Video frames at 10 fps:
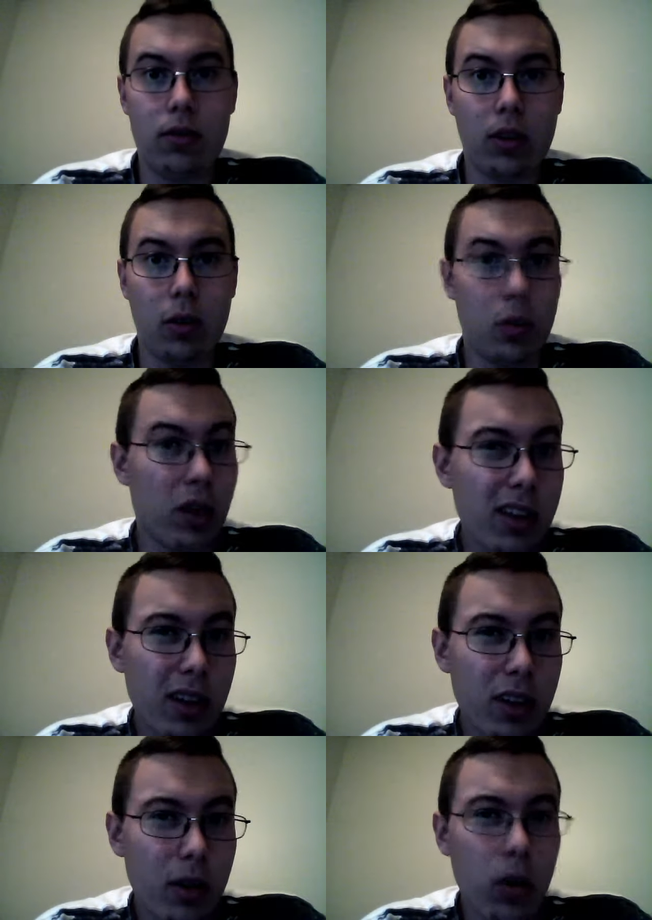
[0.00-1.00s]
Like, what?
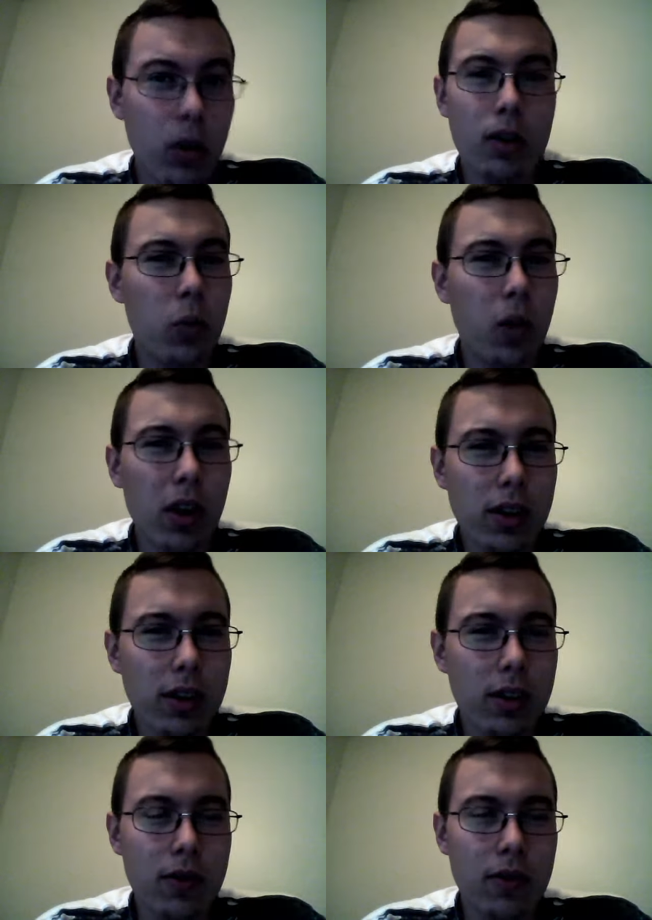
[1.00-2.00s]
What? What?
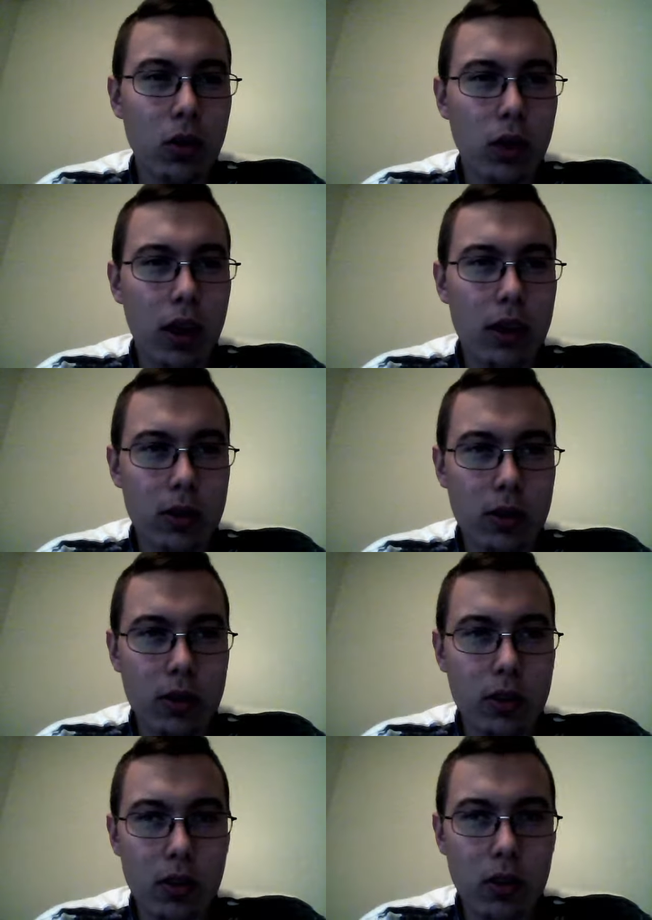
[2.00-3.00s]
Okay, so
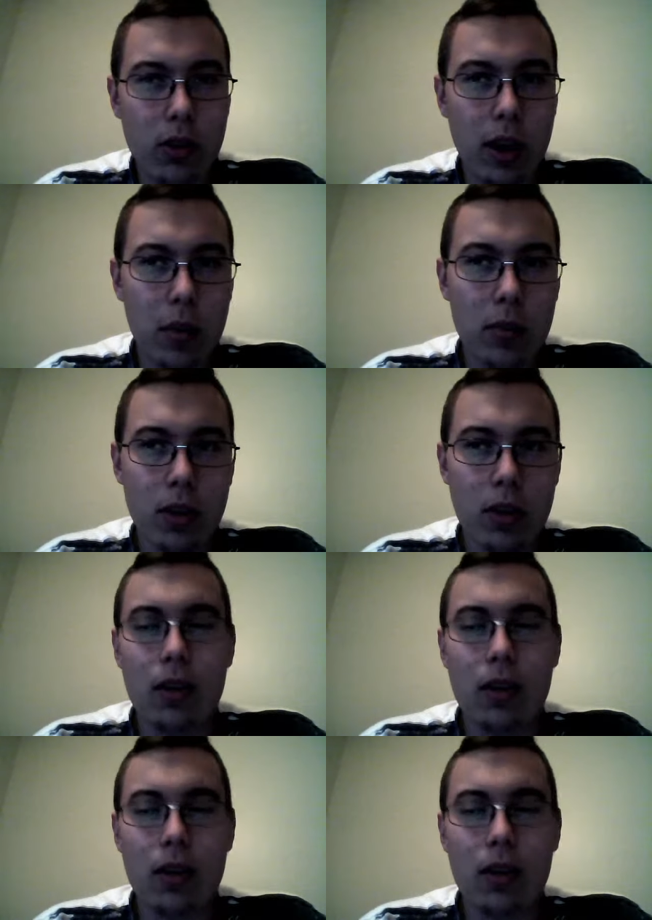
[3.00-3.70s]
are you're trapped.